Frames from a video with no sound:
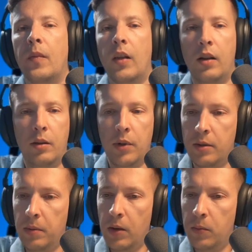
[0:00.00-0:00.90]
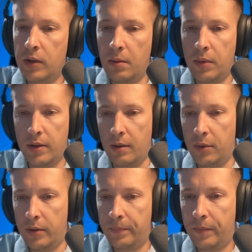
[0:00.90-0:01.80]
Let me explain with some
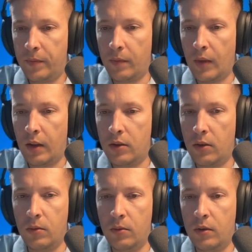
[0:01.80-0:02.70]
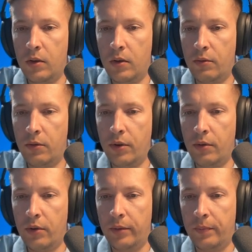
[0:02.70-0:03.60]
example. So
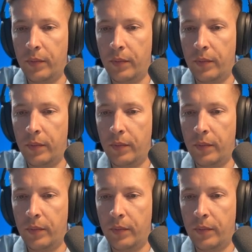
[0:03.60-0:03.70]
green.